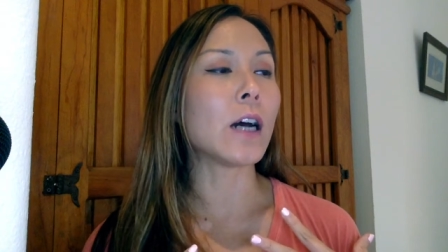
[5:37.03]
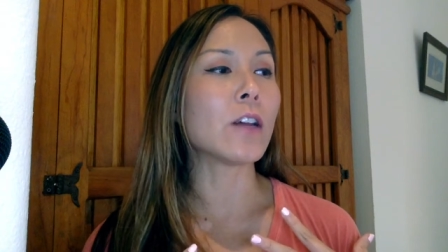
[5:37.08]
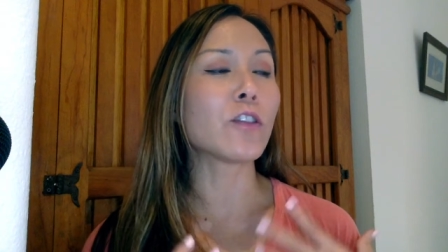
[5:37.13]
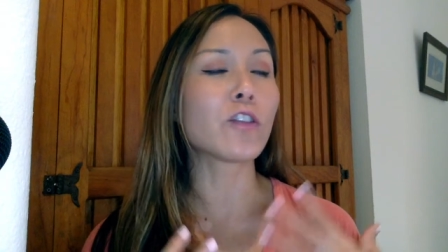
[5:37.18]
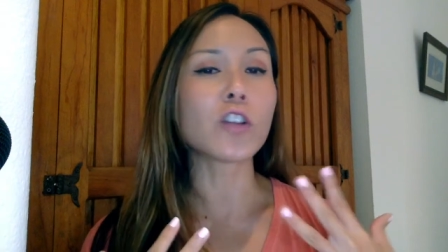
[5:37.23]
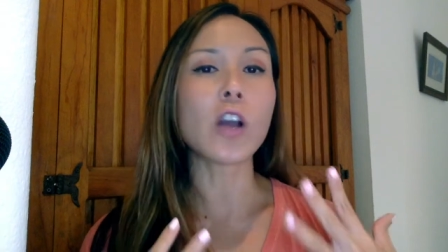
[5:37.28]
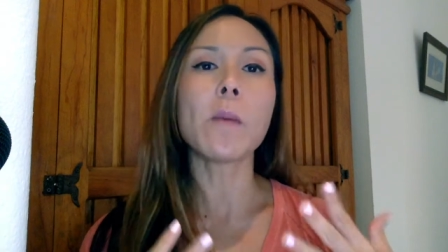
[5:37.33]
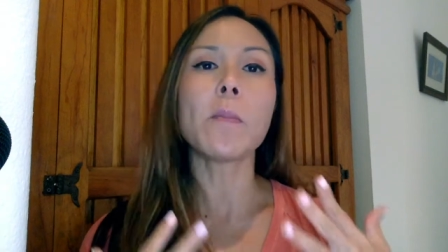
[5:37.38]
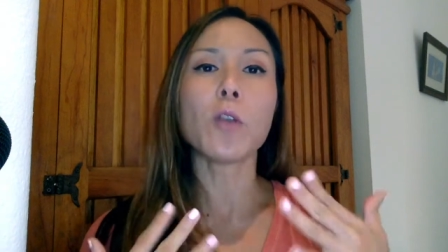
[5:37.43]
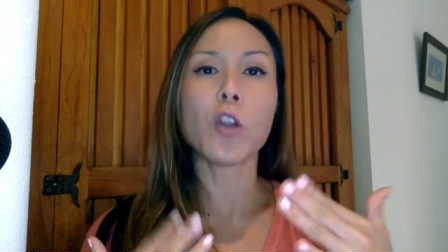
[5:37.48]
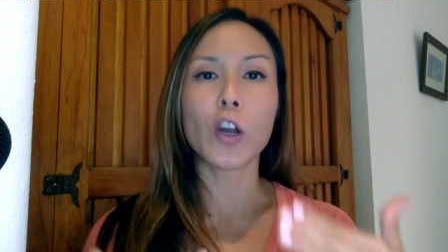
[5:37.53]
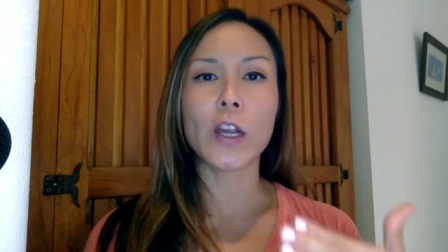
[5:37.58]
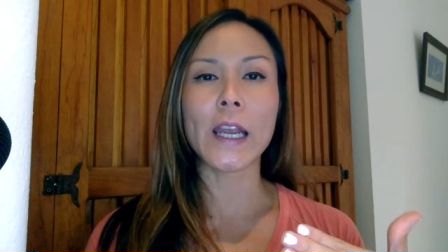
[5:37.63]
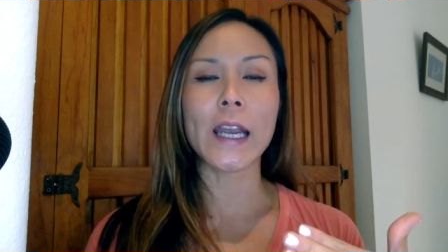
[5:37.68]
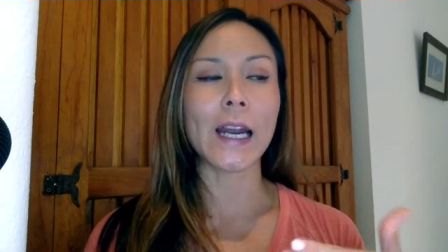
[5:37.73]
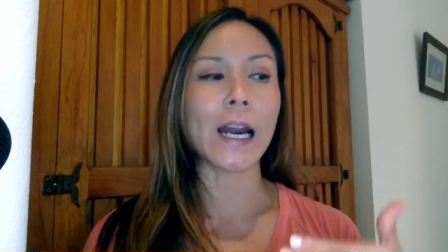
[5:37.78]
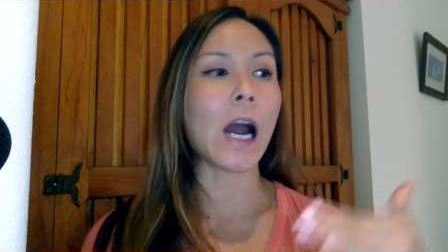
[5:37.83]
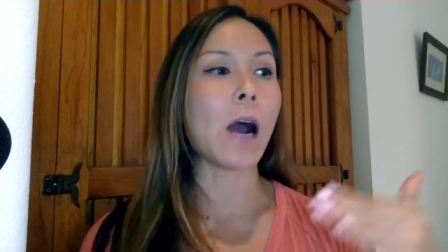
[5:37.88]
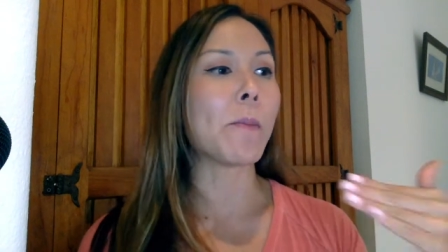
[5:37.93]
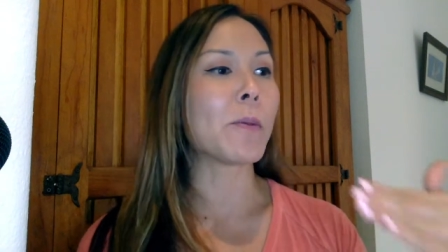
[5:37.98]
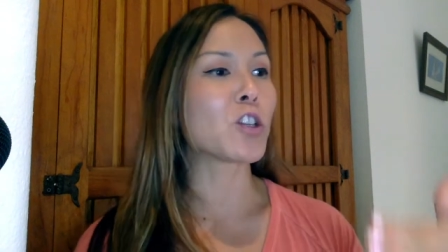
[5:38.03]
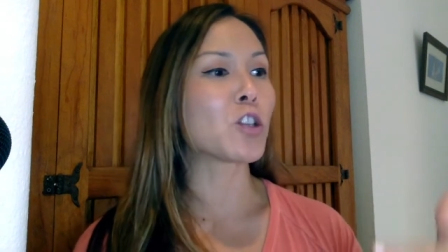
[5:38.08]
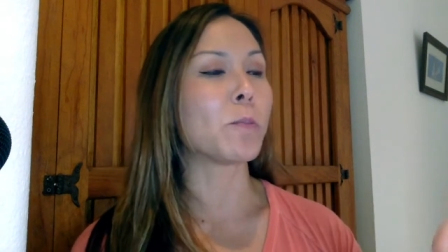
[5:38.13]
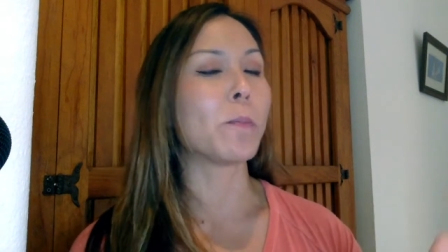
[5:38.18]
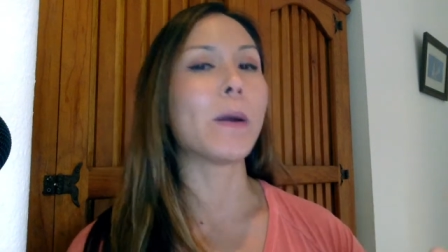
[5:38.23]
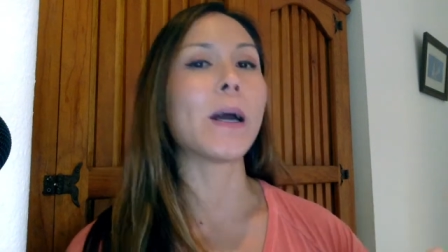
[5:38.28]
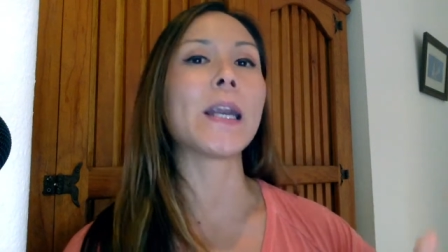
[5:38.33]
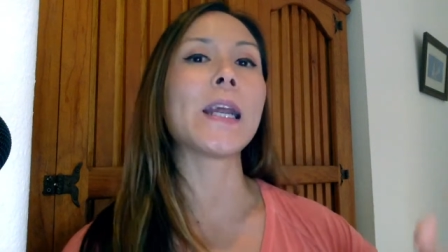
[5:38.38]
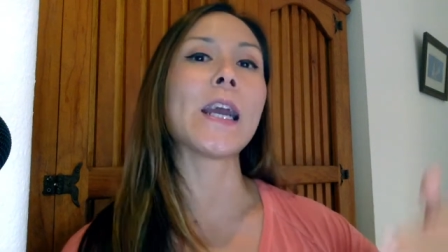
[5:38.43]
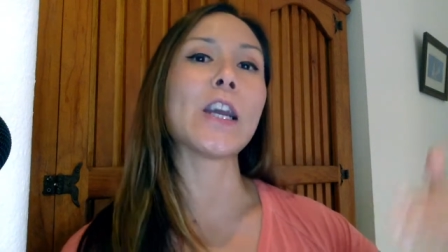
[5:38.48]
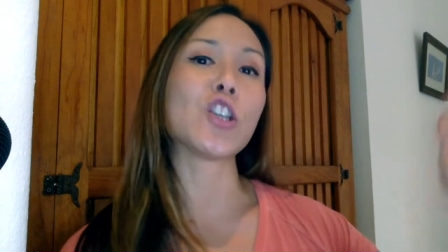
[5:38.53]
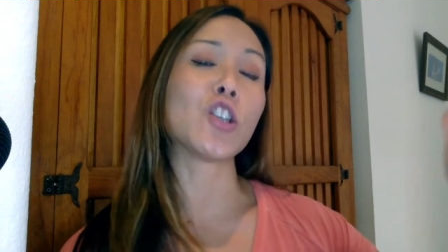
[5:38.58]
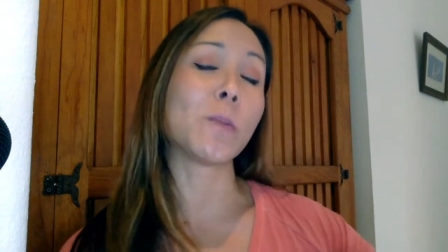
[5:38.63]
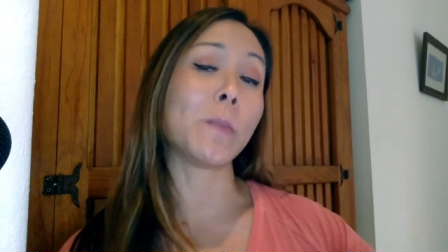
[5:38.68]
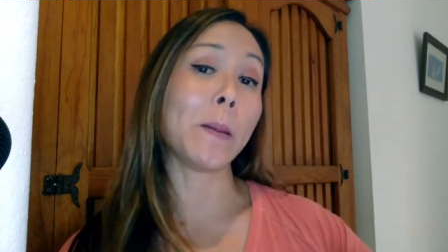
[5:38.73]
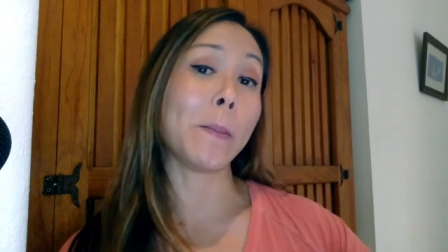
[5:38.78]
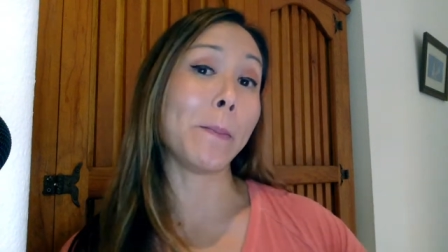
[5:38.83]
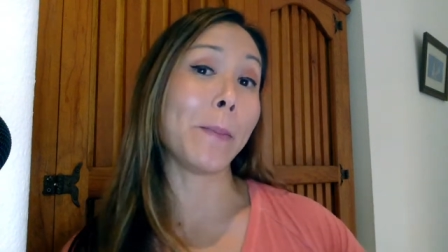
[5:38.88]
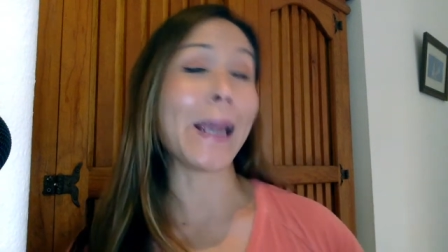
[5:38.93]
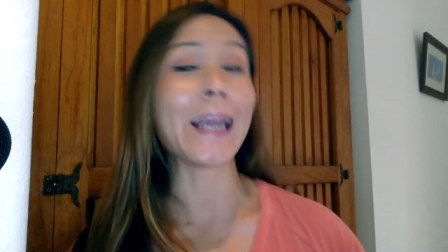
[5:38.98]
stopped looking at how much money I should
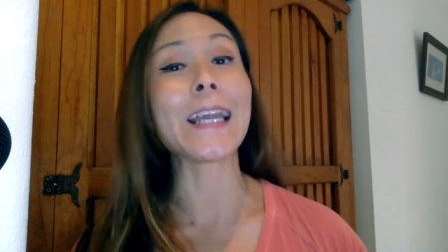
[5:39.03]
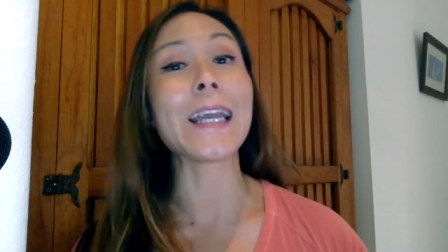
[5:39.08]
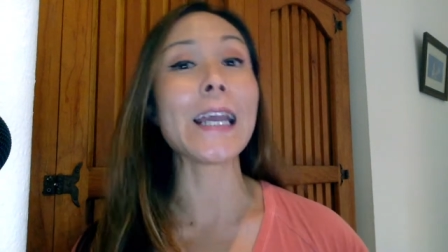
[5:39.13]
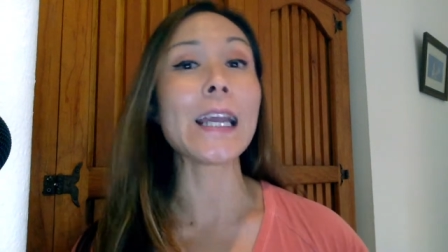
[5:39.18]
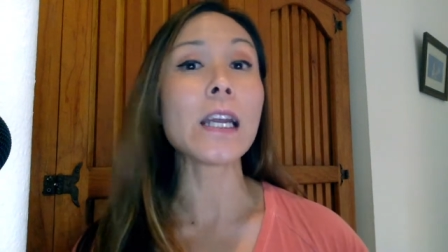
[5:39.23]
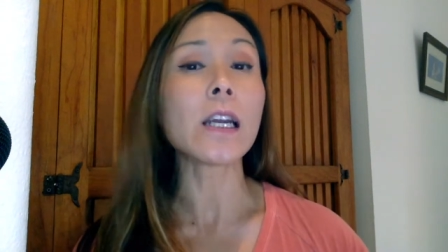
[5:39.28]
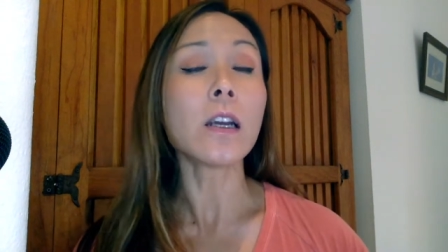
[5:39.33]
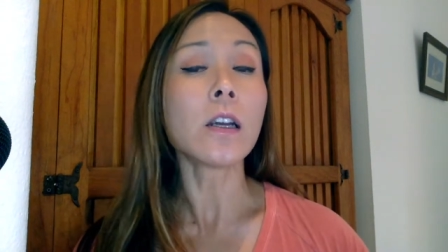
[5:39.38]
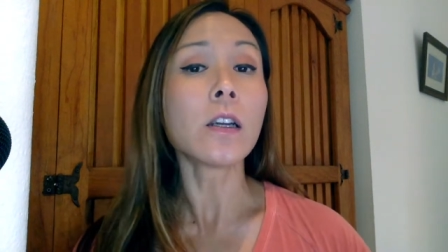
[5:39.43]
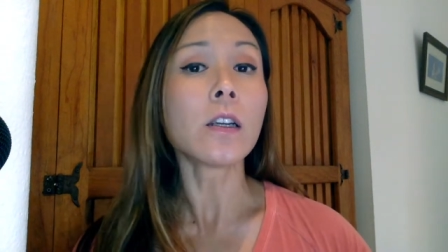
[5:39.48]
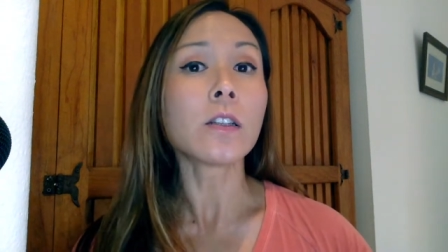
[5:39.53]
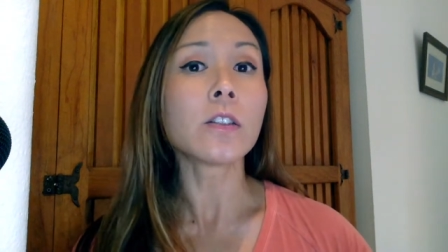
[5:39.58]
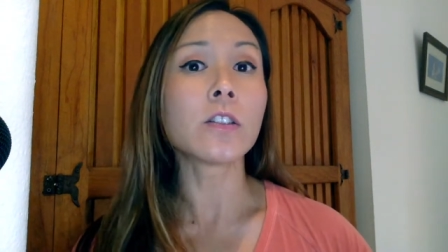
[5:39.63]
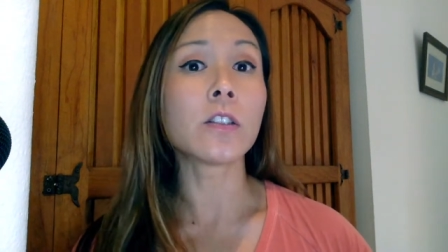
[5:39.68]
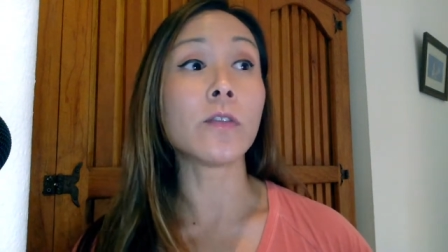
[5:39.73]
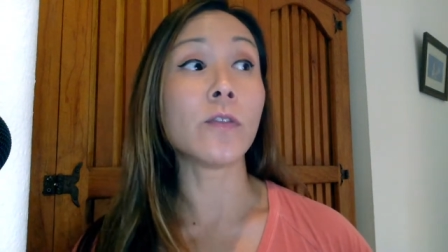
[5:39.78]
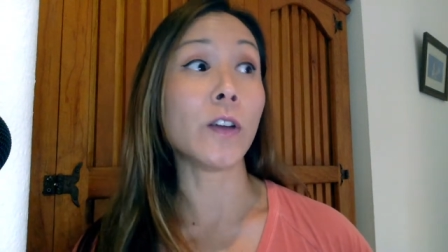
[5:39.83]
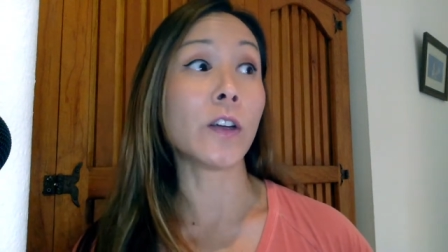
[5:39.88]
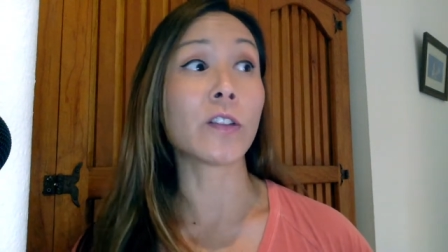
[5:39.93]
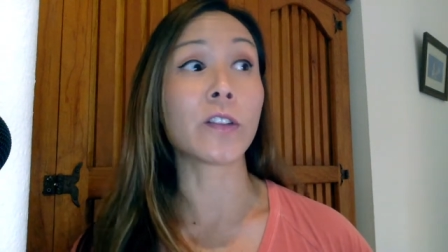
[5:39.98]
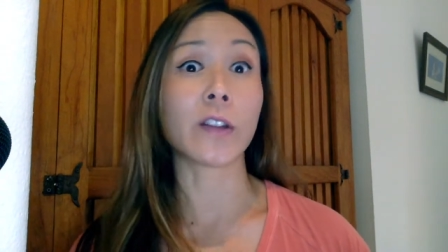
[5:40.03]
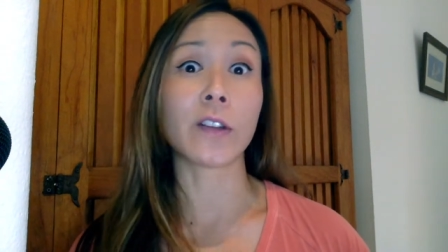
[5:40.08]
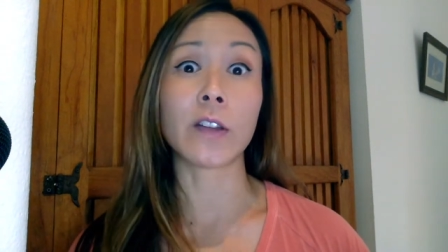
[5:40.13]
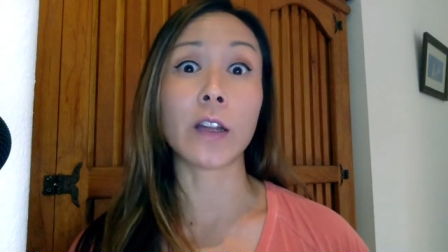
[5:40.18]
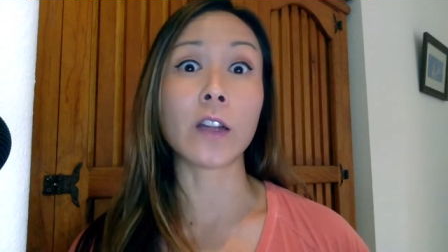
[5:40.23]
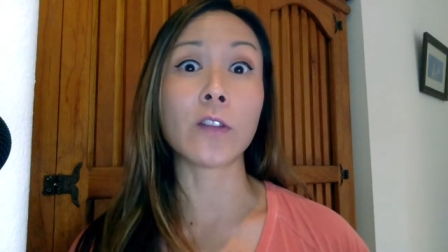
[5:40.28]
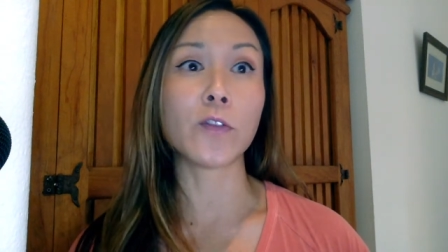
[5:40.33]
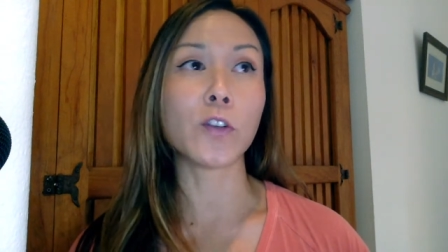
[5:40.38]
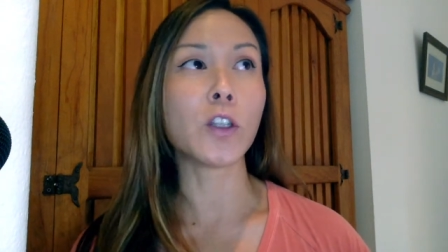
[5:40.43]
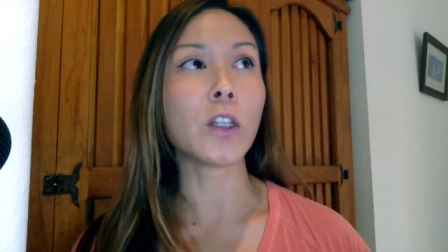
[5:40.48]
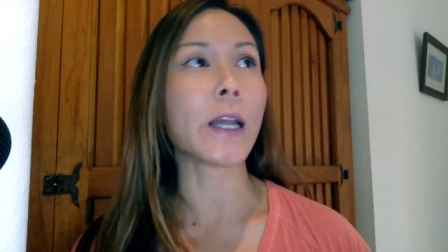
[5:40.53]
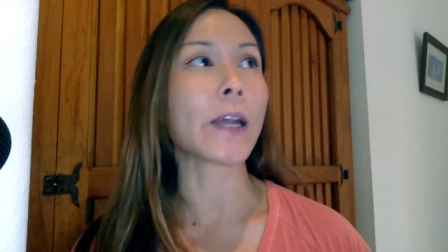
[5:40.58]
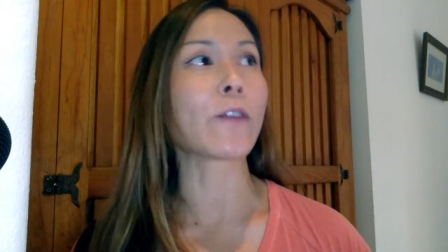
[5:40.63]
be making to feel successful.